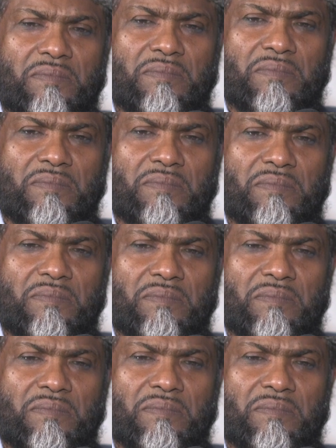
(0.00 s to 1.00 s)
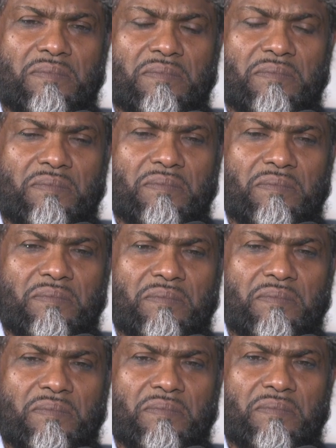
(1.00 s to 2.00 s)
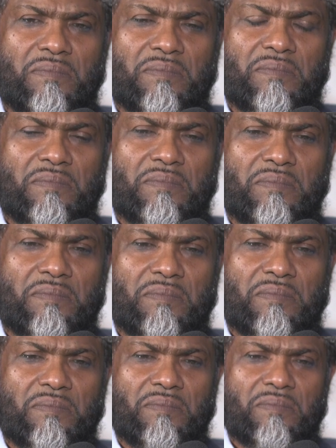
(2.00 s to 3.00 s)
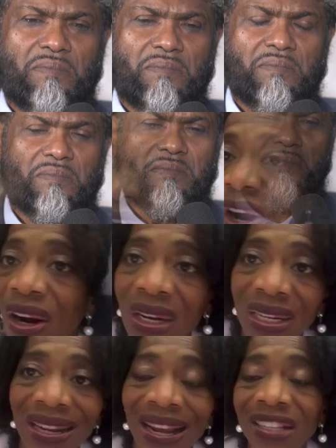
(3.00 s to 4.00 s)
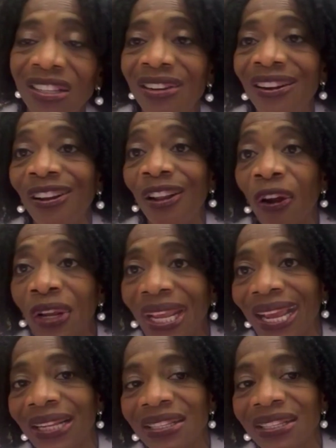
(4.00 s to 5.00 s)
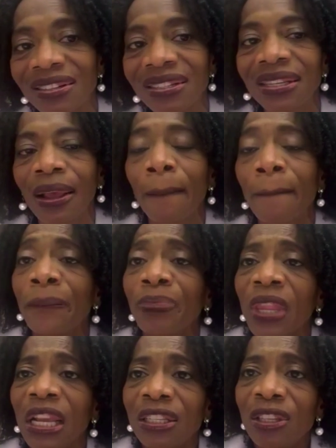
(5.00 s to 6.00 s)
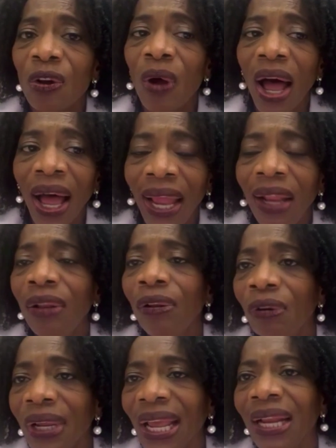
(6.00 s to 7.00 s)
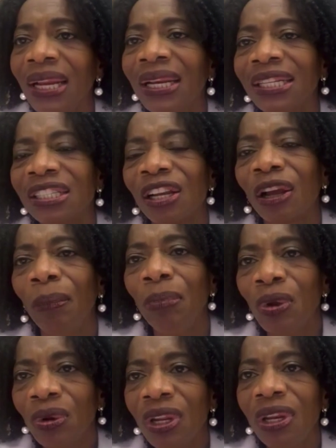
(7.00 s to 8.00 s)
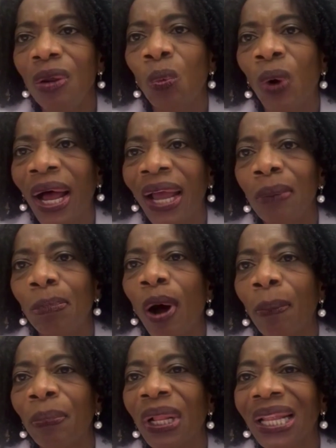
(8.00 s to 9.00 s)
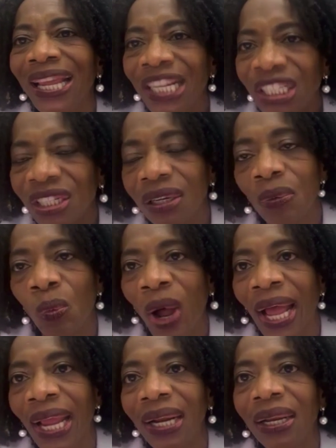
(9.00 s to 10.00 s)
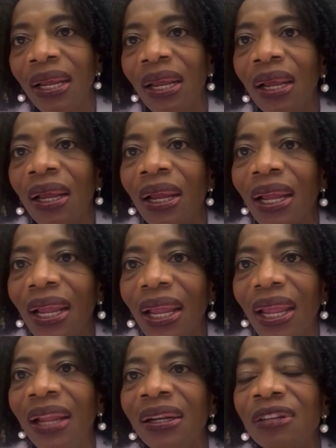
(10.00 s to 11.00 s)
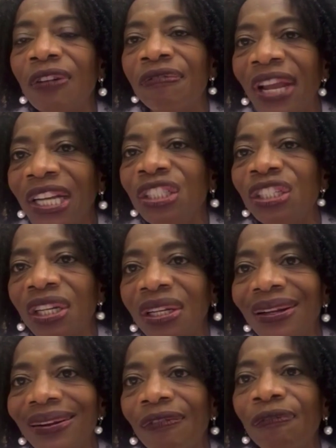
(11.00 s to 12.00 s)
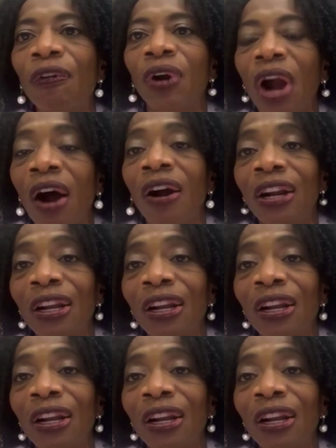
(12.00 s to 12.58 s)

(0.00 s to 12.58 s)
to end up with your blood pressure, diabetes, and your strokes, and your heart attacks, and your lung cancers. So I look at it as a community-wide, population-wide intervention for our